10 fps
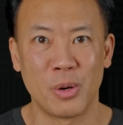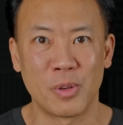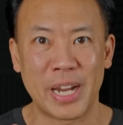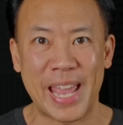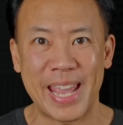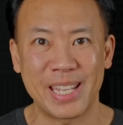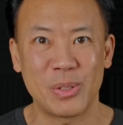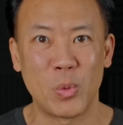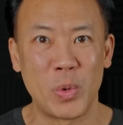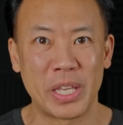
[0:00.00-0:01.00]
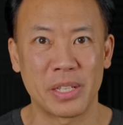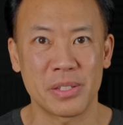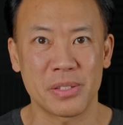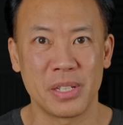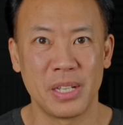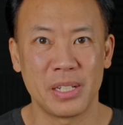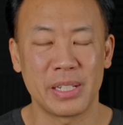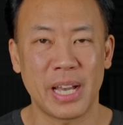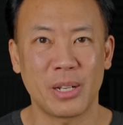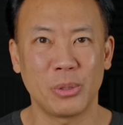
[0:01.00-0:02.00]
over eight weeks
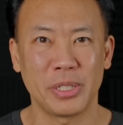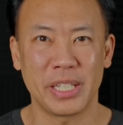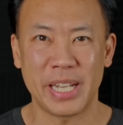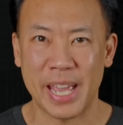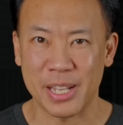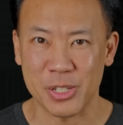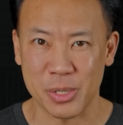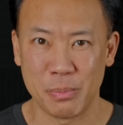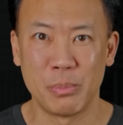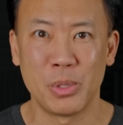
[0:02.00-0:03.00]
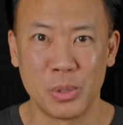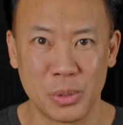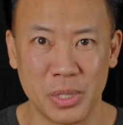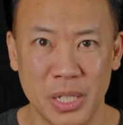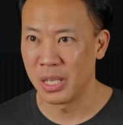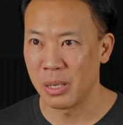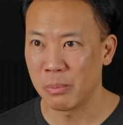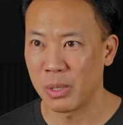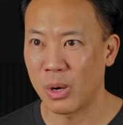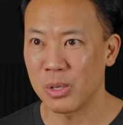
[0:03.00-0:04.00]
not only enhanced mood,
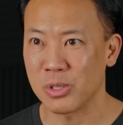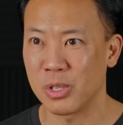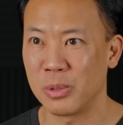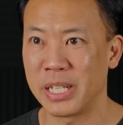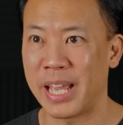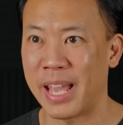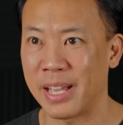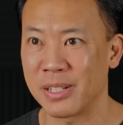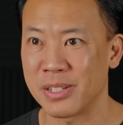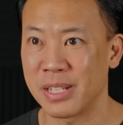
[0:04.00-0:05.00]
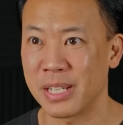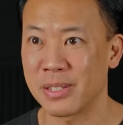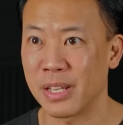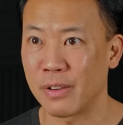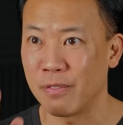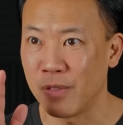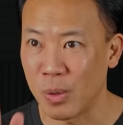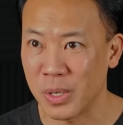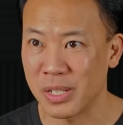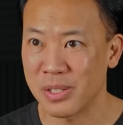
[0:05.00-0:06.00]
but also enhance things like
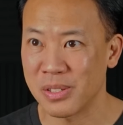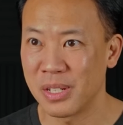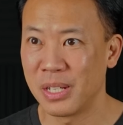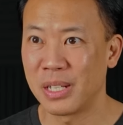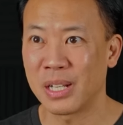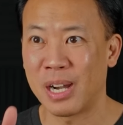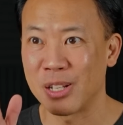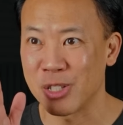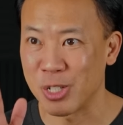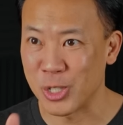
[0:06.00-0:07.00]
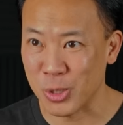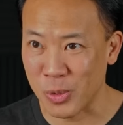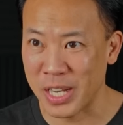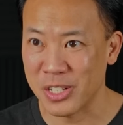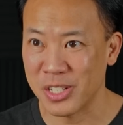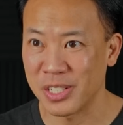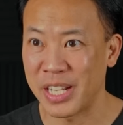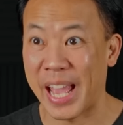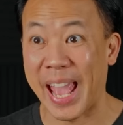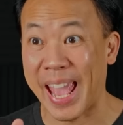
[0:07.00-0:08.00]
focus,
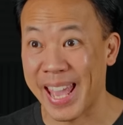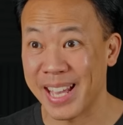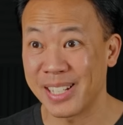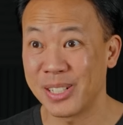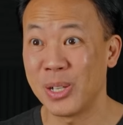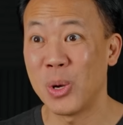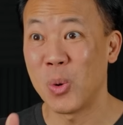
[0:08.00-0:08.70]
concentration, and